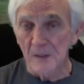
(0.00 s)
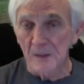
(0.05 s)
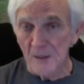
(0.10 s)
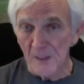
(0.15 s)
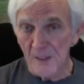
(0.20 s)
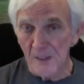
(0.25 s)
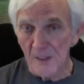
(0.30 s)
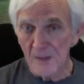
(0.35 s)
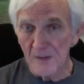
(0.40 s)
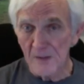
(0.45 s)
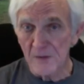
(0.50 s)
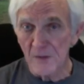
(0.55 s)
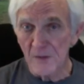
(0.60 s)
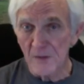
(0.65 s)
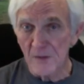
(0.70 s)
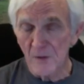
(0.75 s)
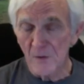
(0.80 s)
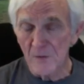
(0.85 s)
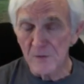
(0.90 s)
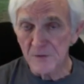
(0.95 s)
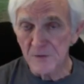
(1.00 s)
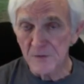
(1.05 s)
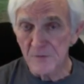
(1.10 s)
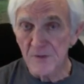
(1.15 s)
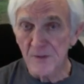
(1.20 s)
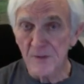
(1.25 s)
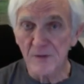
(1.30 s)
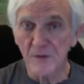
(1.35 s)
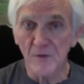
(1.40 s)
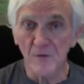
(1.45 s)
and also
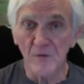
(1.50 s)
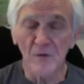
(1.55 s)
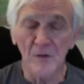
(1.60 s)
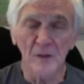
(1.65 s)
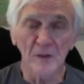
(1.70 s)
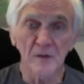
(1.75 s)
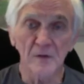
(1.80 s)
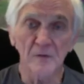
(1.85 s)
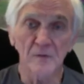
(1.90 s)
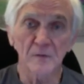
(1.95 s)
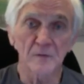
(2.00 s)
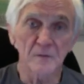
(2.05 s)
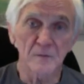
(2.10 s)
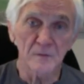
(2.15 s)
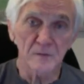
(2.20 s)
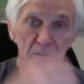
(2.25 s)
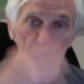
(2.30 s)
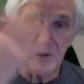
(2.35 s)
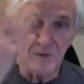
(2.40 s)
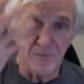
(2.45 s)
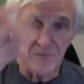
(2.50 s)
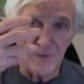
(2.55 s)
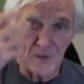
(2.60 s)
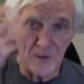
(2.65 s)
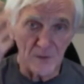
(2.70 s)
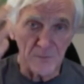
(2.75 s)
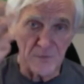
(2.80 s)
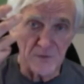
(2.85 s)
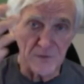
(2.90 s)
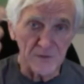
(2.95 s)
then continue to
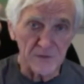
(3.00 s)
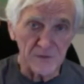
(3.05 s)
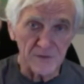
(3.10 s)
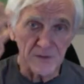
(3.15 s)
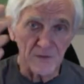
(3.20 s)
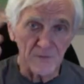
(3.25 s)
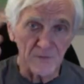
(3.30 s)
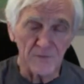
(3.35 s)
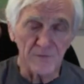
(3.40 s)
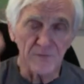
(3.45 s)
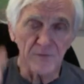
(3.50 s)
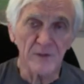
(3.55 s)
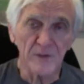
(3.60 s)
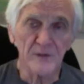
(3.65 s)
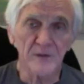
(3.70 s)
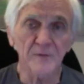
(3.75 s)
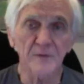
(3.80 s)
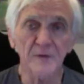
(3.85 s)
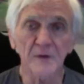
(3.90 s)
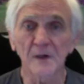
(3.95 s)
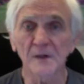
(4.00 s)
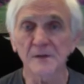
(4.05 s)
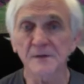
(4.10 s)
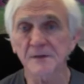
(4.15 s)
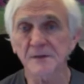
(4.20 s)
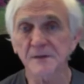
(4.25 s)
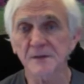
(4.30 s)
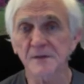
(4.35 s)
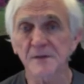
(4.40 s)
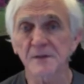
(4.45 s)
develop this self-reflective
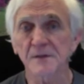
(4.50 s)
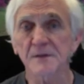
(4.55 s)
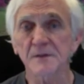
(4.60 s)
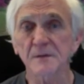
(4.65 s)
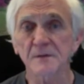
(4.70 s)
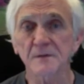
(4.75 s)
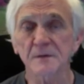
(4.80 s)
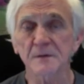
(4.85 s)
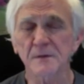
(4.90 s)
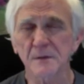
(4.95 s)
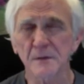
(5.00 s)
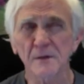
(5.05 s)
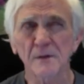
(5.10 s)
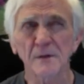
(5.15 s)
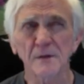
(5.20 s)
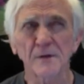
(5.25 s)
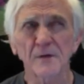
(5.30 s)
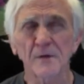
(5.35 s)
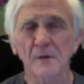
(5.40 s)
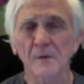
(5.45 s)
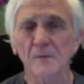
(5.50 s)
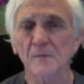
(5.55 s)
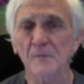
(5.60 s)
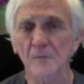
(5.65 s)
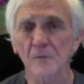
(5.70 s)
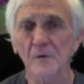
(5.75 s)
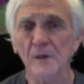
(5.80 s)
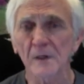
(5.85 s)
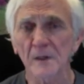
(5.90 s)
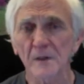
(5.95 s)
consciousness. It's just a good term
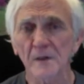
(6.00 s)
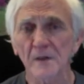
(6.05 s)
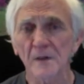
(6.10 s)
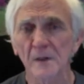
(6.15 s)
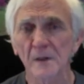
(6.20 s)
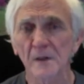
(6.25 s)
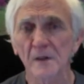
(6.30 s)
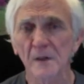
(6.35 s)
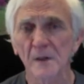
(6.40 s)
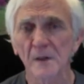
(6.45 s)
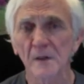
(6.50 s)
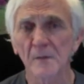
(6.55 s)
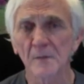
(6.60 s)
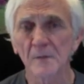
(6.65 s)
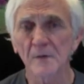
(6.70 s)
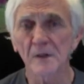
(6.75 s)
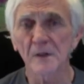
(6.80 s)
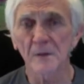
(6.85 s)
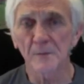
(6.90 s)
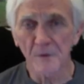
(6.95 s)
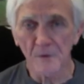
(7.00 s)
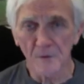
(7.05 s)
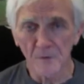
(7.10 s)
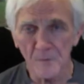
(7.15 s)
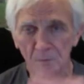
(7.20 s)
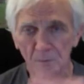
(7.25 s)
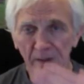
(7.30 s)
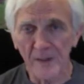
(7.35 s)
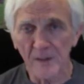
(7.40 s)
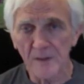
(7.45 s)
for it. Being able to
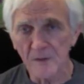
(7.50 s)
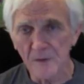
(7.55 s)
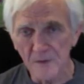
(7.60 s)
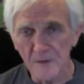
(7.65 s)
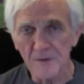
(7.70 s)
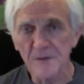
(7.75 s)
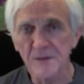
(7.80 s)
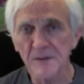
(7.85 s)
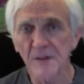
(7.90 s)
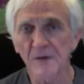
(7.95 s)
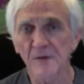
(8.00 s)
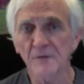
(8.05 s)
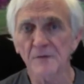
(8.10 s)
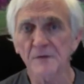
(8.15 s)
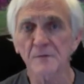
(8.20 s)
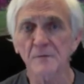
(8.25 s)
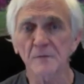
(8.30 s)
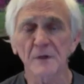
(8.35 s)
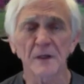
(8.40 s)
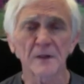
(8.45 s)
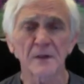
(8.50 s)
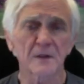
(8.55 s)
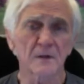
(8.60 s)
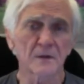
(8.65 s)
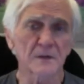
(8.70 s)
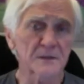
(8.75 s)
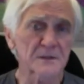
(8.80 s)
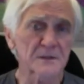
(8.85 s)
look back on ourselves. We're not the only